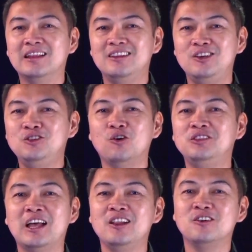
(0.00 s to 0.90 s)
you don't
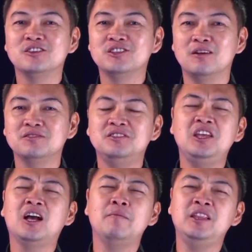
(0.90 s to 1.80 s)
tell yourselves, hindi
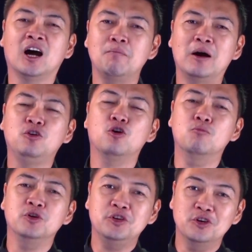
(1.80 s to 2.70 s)
kami
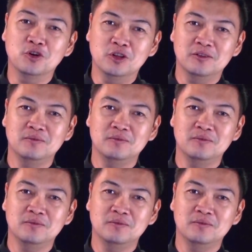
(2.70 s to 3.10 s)
nakapagkomunyon.